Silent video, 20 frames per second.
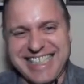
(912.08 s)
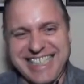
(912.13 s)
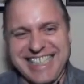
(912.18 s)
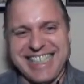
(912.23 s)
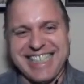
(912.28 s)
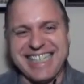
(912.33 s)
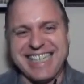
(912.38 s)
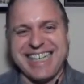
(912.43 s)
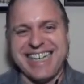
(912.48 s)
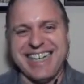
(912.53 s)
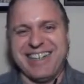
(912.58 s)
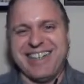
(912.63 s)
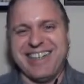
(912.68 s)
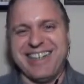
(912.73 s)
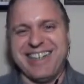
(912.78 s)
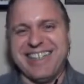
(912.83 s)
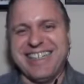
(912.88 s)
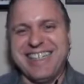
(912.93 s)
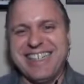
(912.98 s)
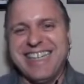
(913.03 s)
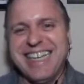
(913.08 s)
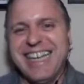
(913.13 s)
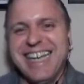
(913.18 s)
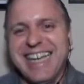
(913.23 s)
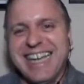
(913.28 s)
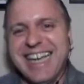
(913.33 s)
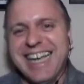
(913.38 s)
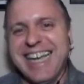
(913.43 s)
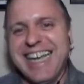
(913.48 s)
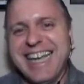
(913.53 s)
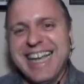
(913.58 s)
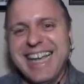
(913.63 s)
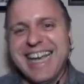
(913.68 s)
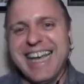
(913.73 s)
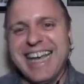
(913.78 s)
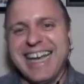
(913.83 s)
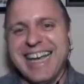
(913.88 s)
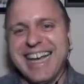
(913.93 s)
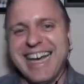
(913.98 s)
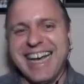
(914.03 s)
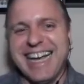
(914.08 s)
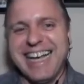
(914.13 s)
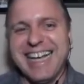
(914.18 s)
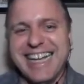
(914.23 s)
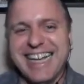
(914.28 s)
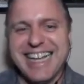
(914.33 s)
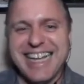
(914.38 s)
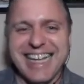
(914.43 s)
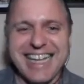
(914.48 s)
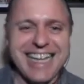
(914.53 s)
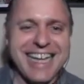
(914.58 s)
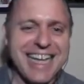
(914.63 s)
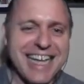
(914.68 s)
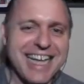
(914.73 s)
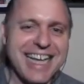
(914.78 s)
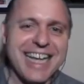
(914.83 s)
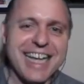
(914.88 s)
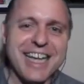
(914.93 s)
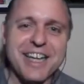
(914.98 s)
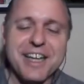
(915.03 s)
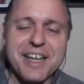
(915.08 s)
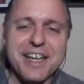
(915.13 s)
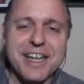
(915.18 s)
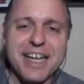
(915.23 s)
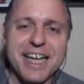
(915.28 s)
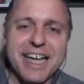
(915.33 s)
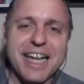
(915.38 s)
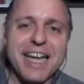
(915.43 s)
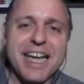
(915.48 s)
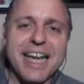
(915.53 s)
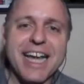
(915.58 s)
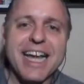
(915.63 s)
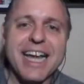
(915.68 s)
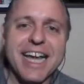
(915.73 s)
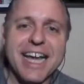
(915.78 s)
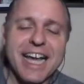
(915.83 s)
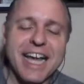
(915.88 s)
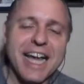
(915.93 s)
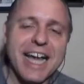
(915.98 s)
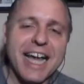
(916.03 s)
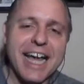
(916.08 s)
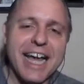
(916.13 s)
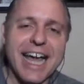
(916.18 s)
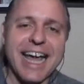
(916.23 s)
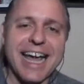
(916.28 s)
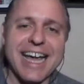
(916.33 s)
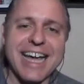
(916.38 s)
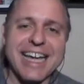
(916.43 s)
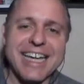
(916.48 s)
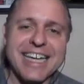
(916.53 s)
The person shown says nothing.